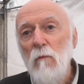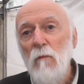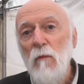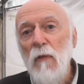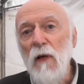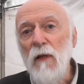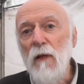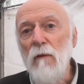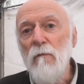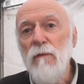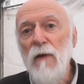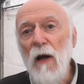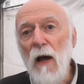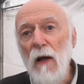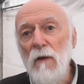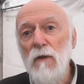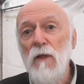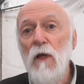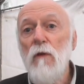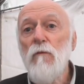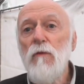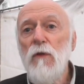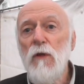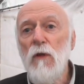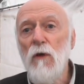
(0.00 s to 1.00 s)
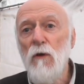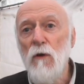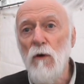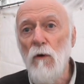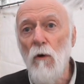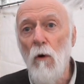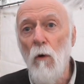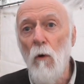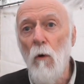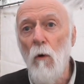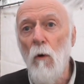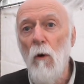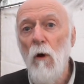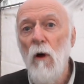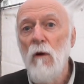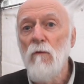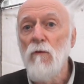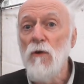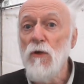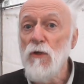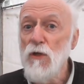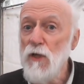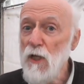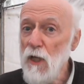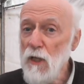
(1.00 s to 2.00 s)
But in fact, if you grow
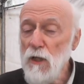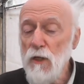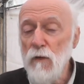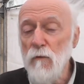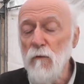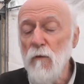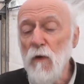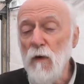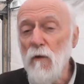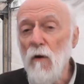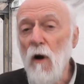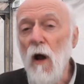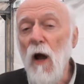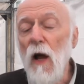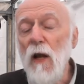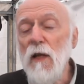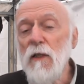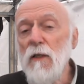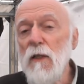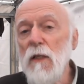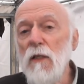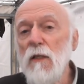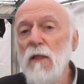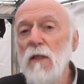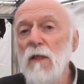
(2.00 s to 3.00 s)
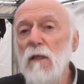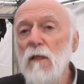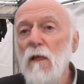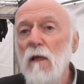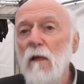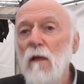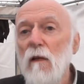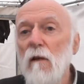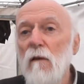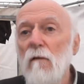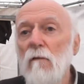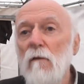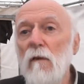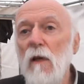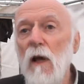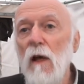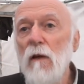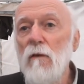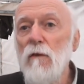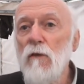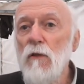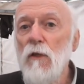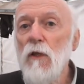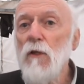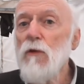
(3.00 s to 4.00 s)
resistant varieties,
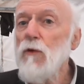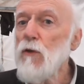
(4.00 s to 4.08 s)
then you